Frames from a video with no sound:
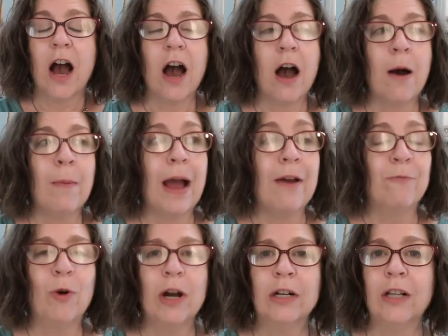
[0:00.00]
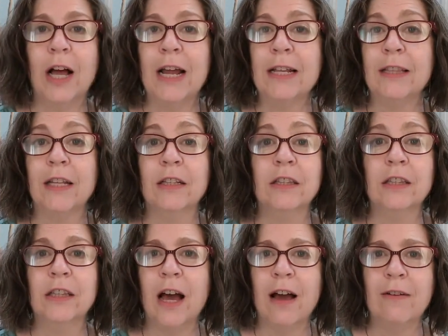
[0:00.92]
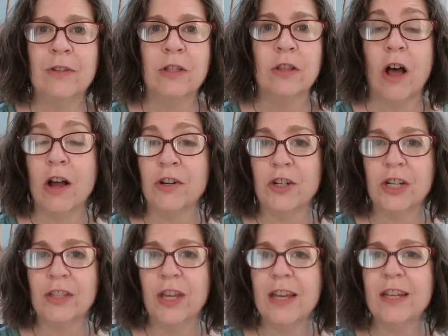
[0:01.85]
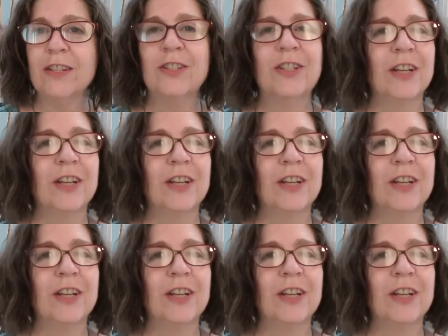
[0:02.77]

I have one client that loves launching things,